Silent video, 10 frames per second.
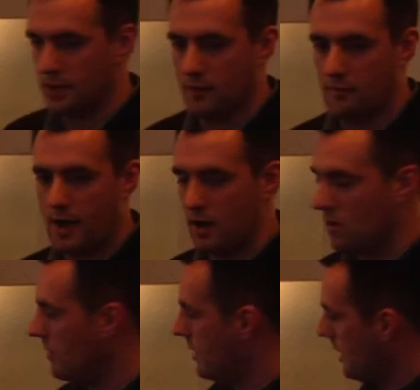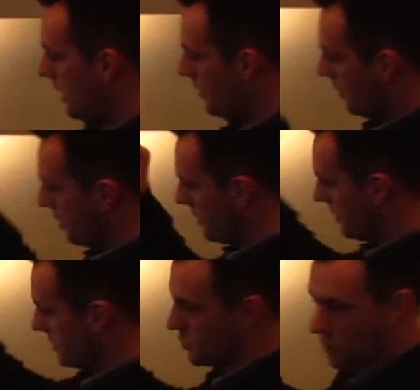that they follow, and I put them
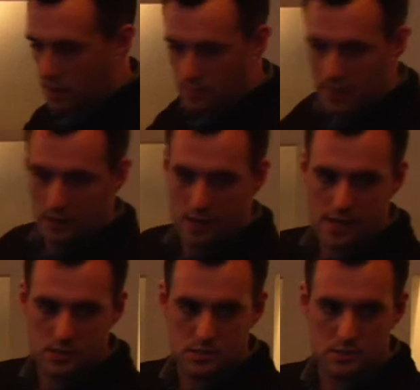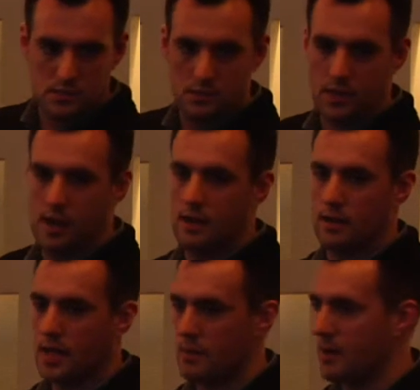into this really big list. Okay,
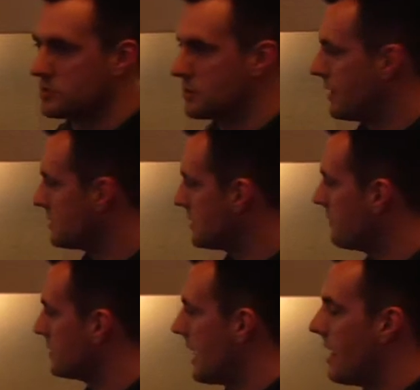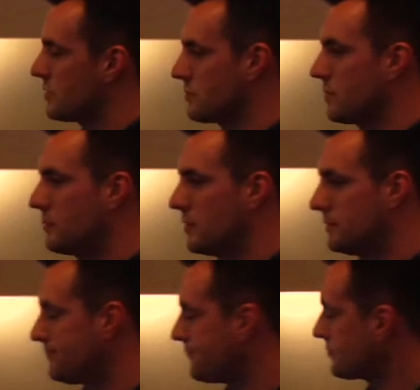it came out to about 7,000 people.
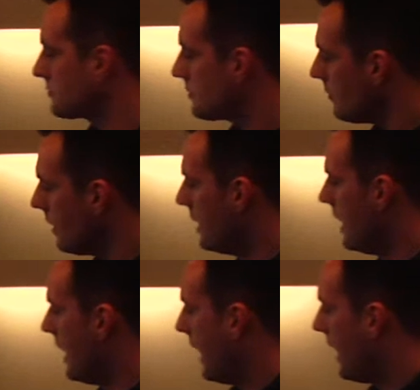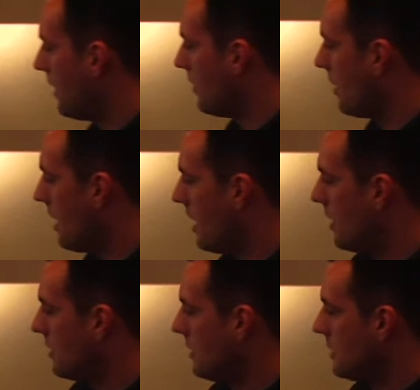And
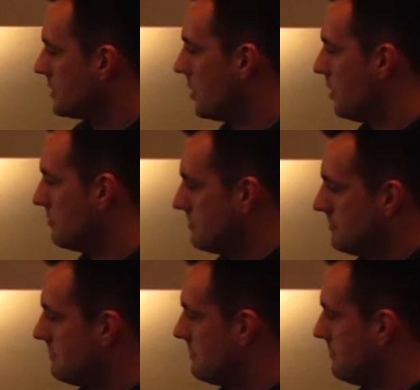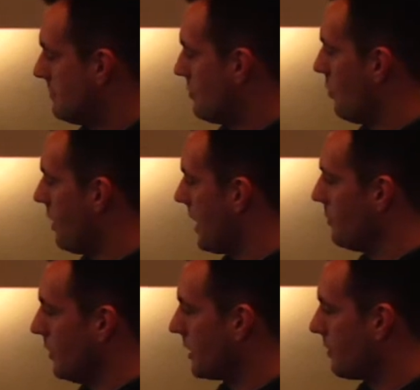so what
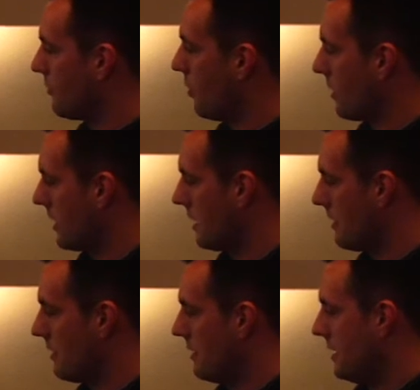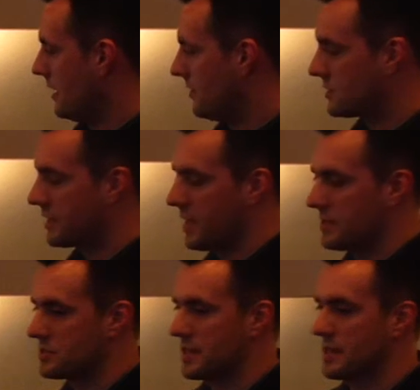I'm looking for here in this
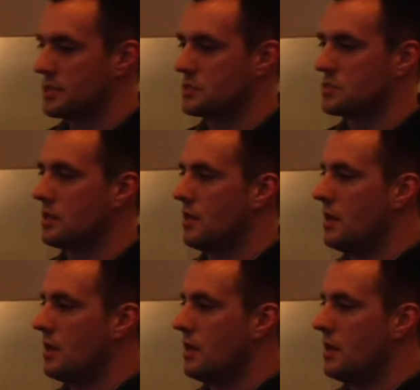case is